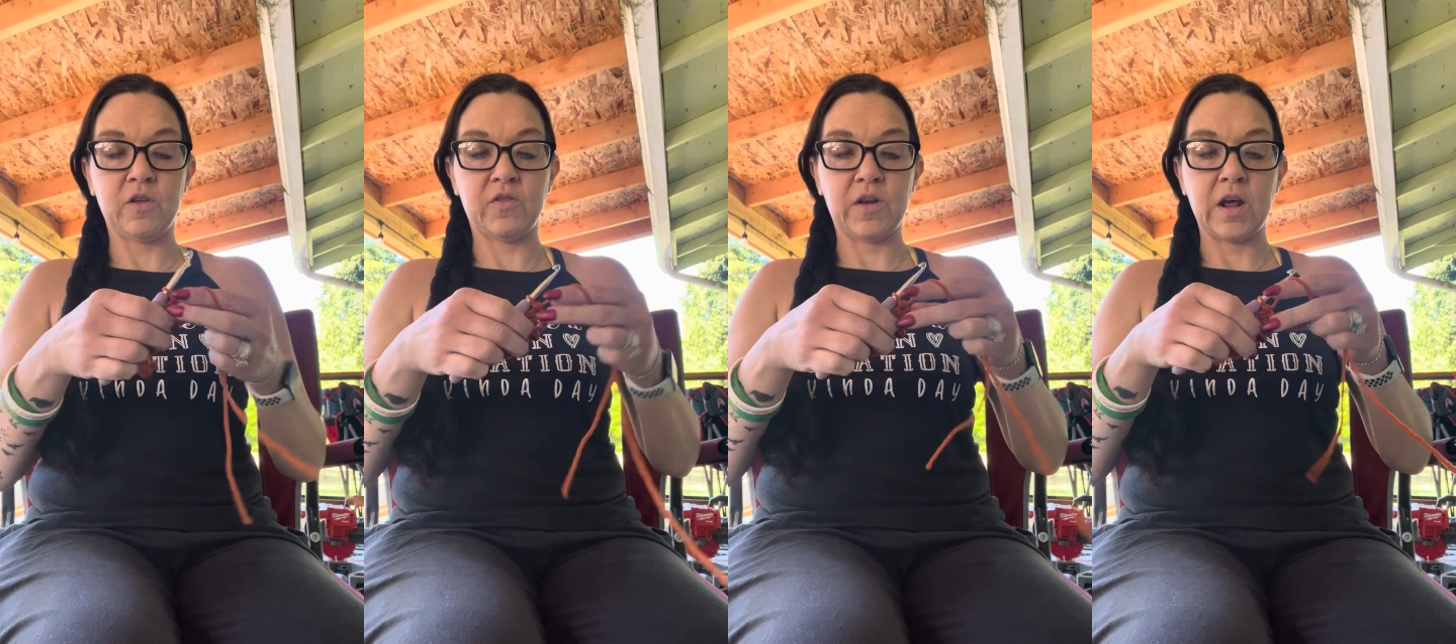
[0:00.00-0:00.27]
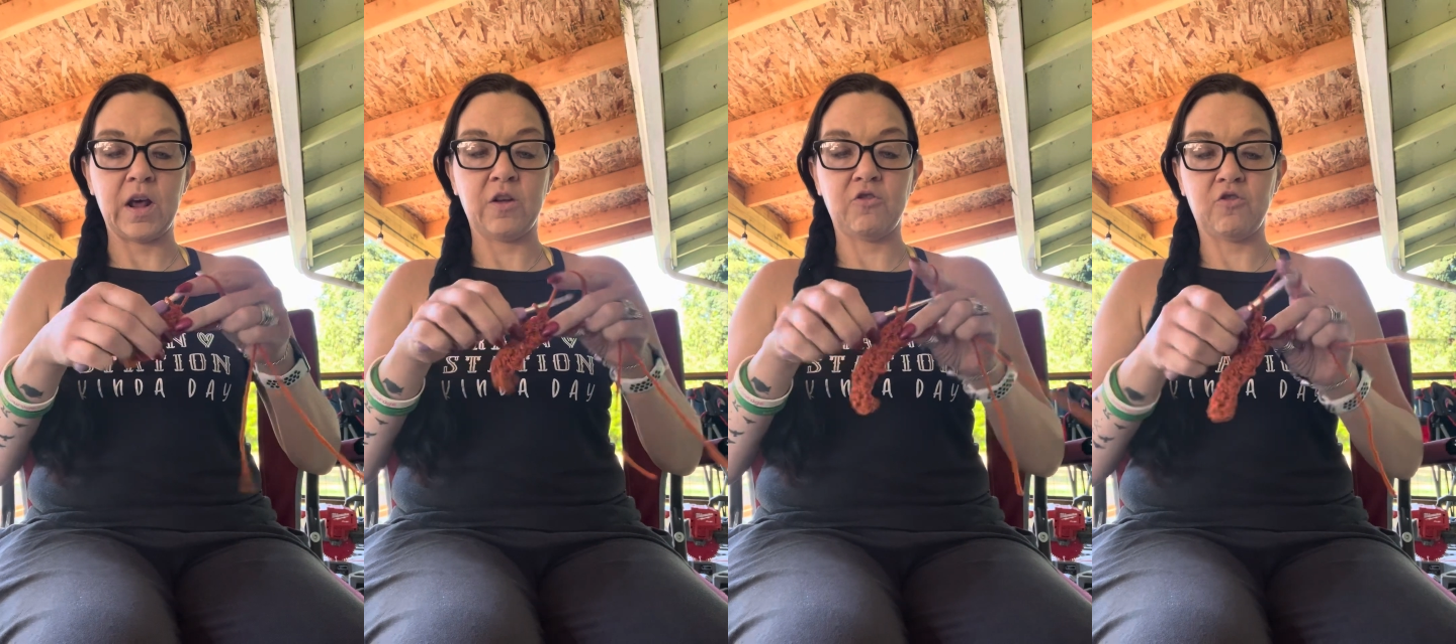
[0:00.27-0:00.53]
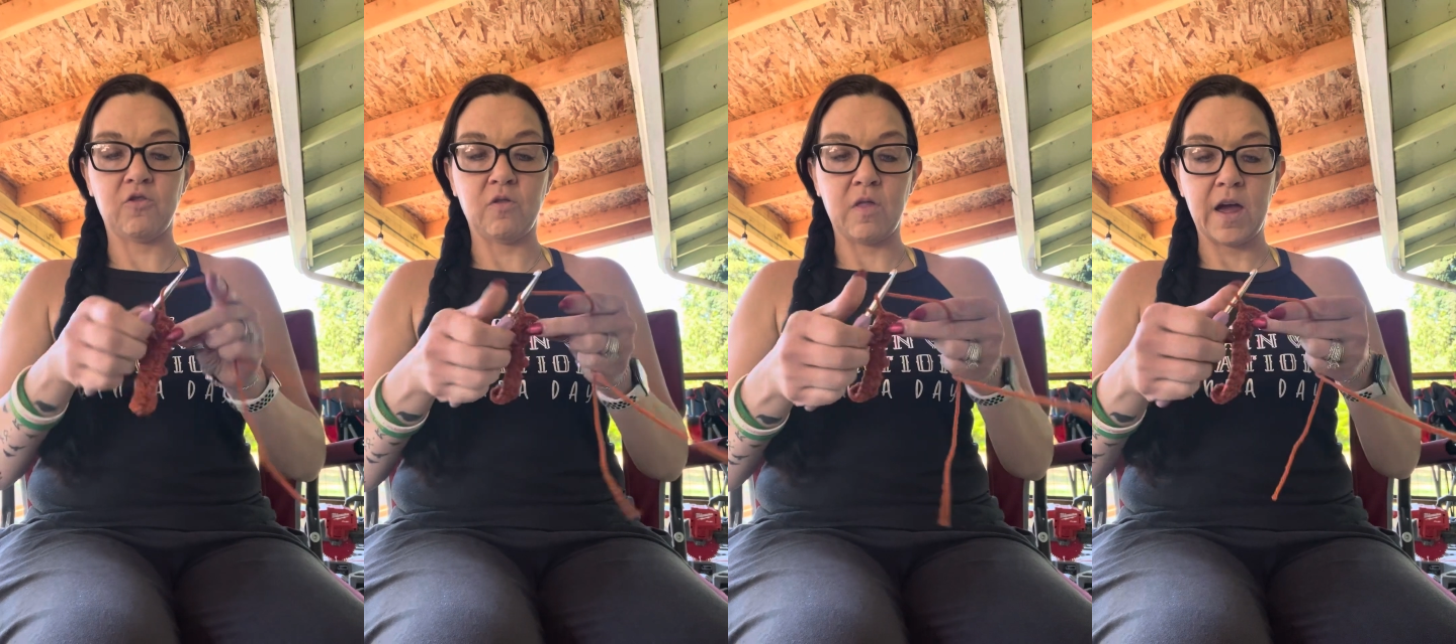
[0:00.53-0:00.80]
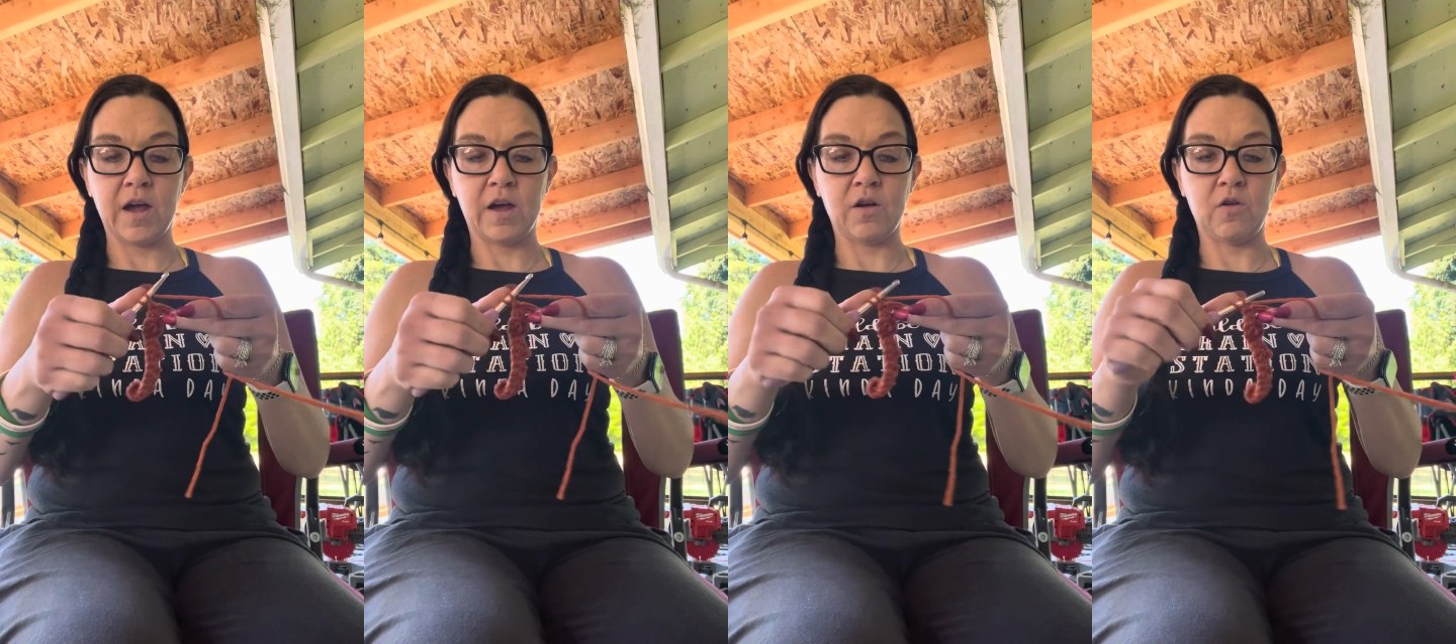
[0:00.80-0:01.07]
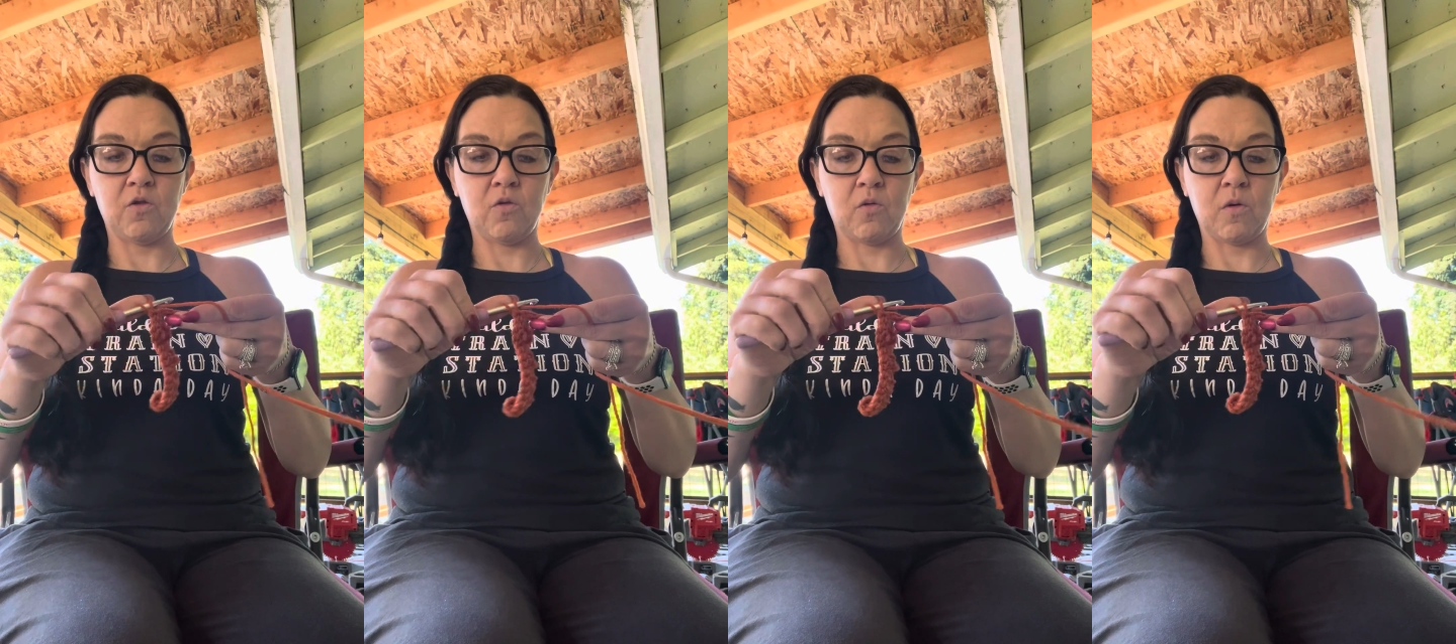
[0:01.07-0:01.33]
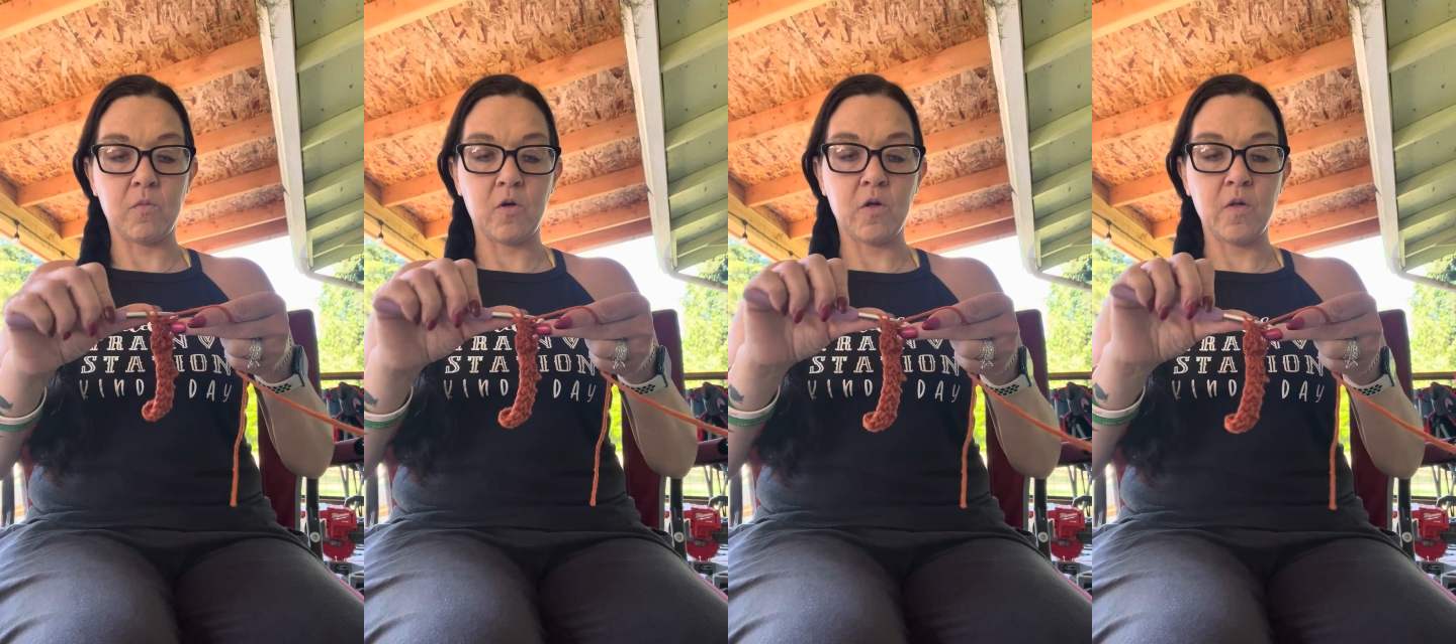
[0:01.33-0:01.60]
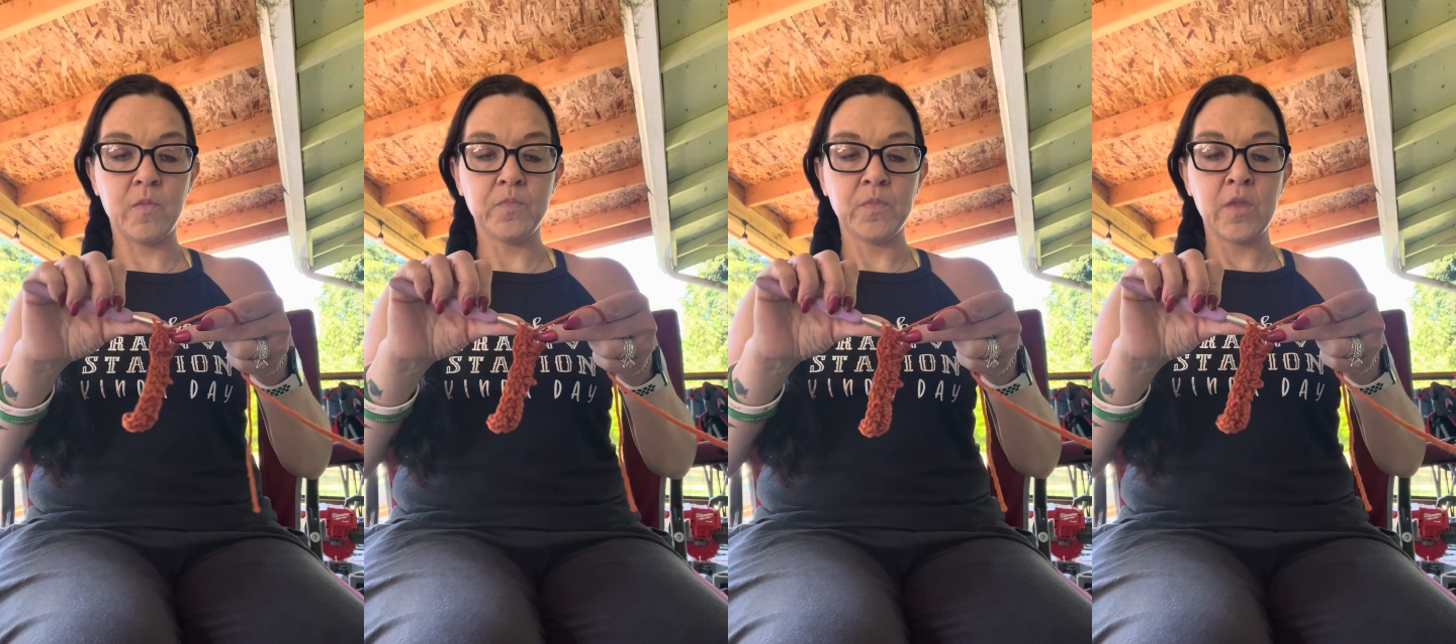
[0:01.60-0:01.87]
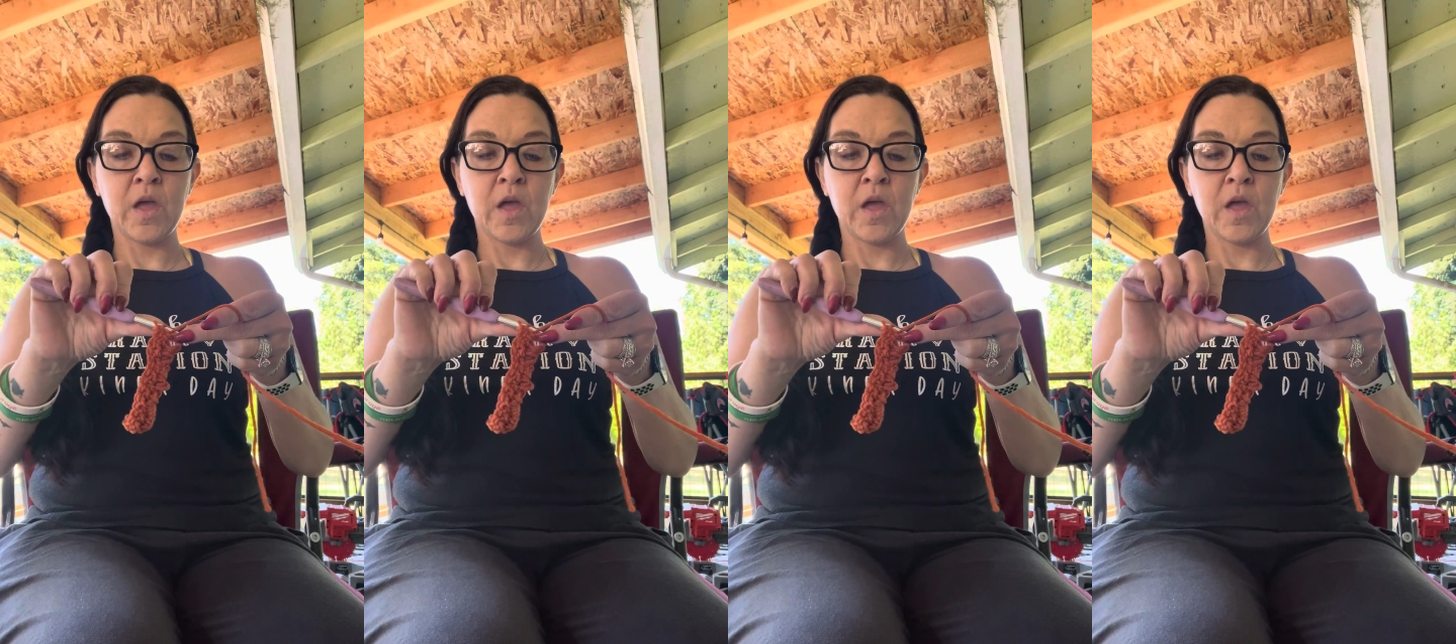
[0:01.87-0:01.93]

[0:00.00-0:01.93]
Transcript: stitch like normal.